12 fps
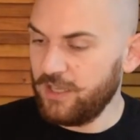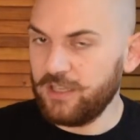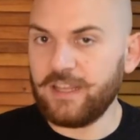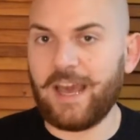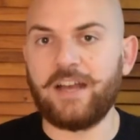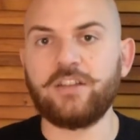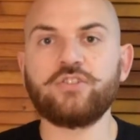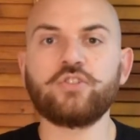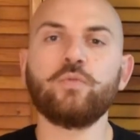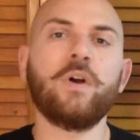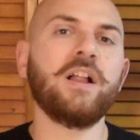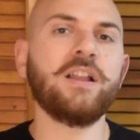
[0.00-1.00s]
Yeah, so
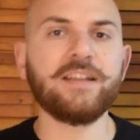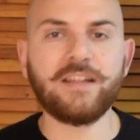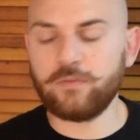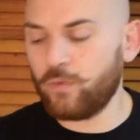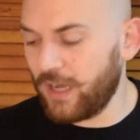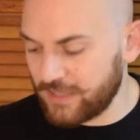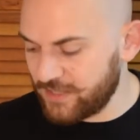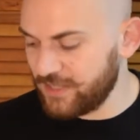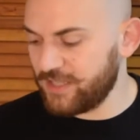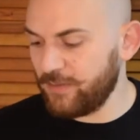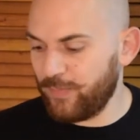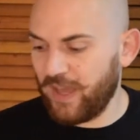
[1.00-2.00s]
while I didn't watch
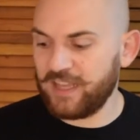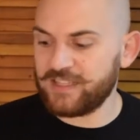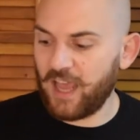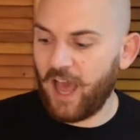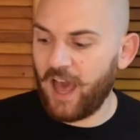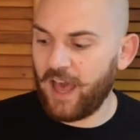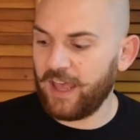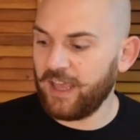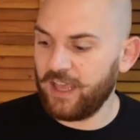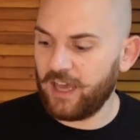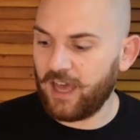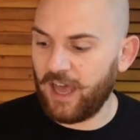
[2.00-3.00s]
these debates,
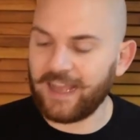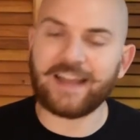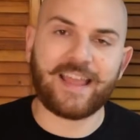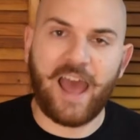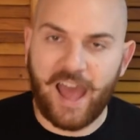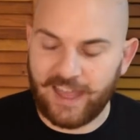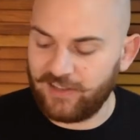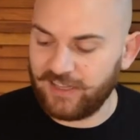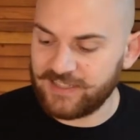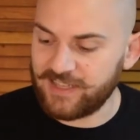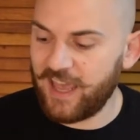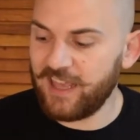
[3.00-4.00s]
I got the
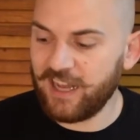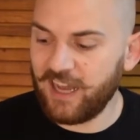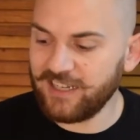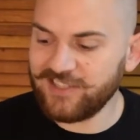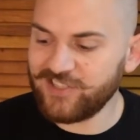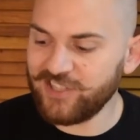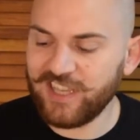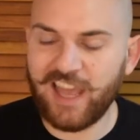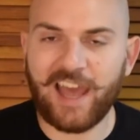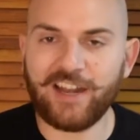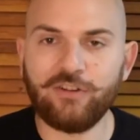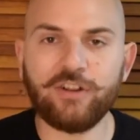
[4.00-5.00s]
highlights. And honestly,
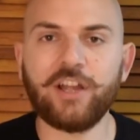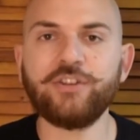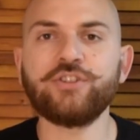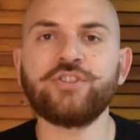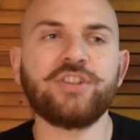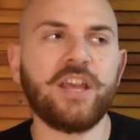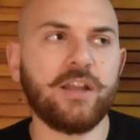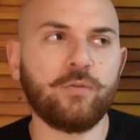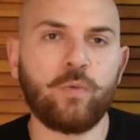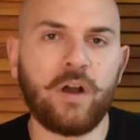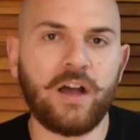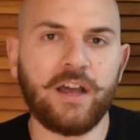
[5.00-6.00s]
I don't understand
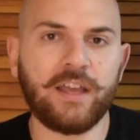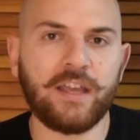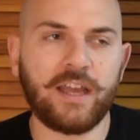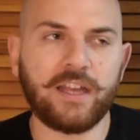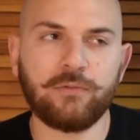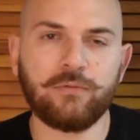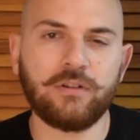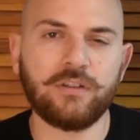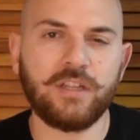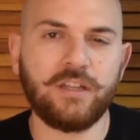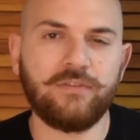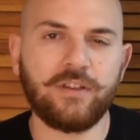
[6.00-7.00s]
why anyone
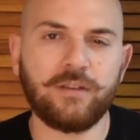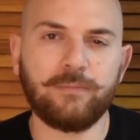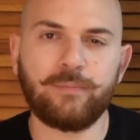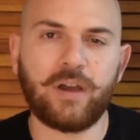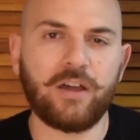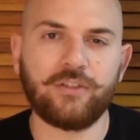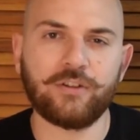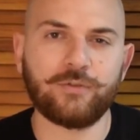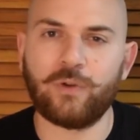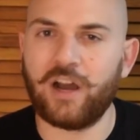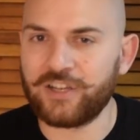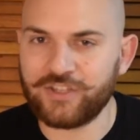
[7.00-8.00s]
even bothered
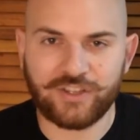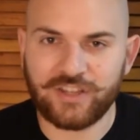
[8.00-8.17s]
watching